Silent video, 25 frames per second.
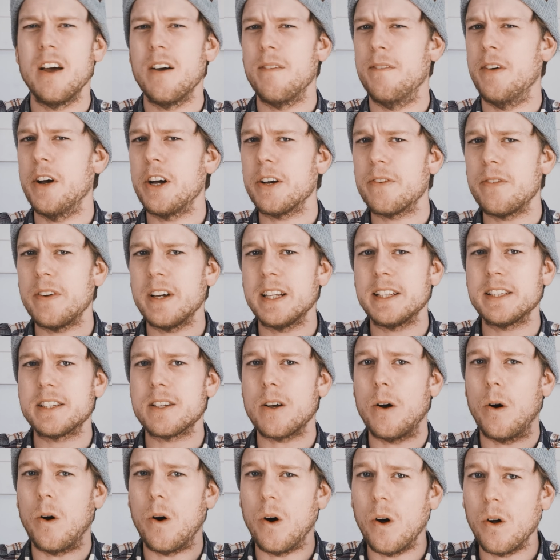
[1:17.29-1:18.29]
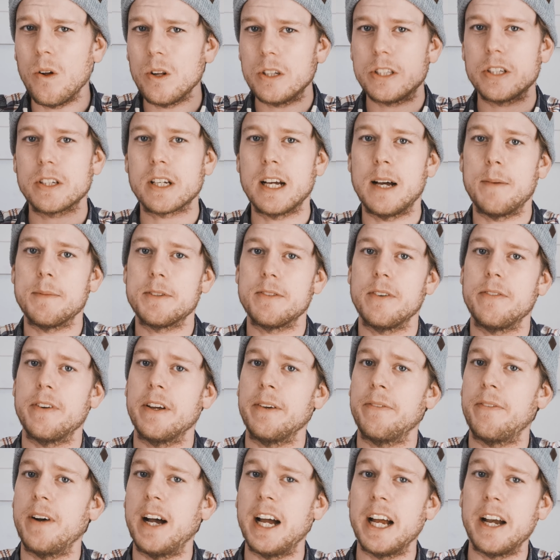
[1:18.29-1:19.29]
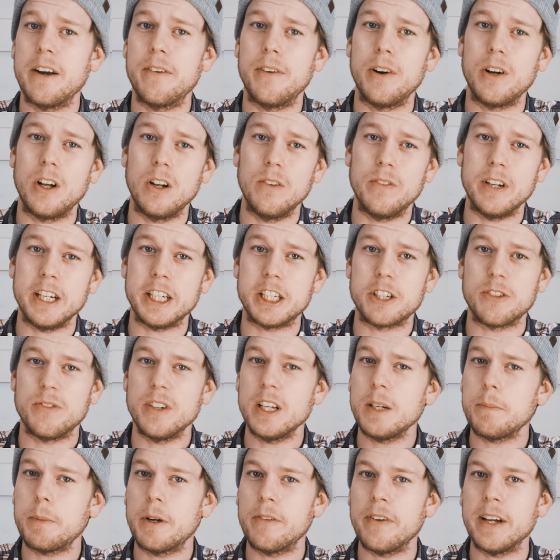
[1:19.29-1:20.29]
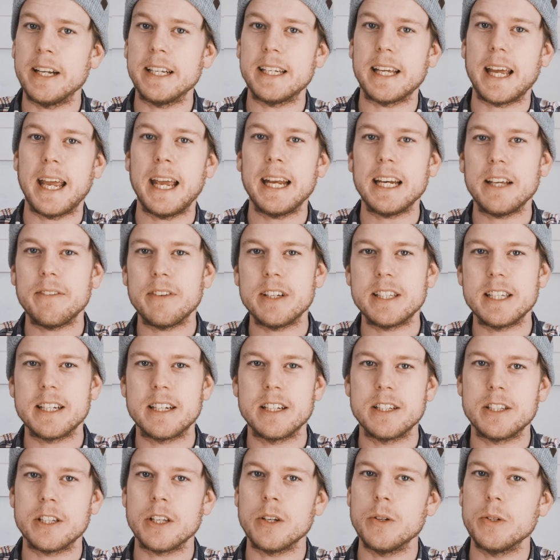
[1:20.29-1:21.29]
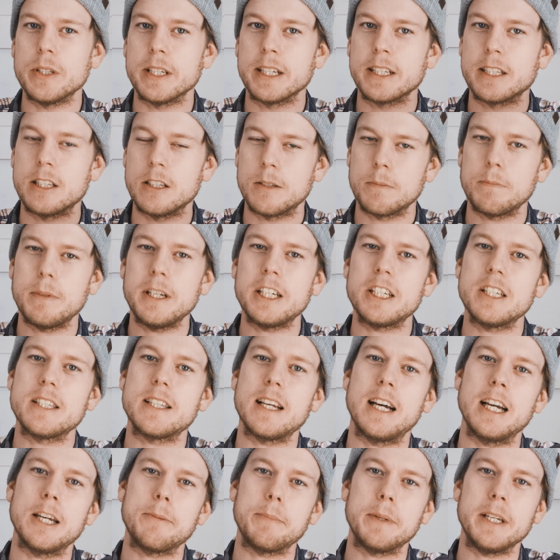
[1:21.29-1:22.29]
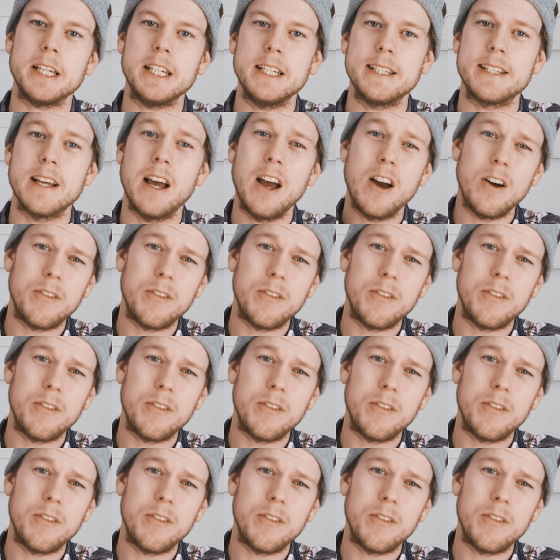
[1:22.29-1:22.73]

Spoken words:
Wordfence also comes with a firewall which will prevent any visitors using suspicious IPs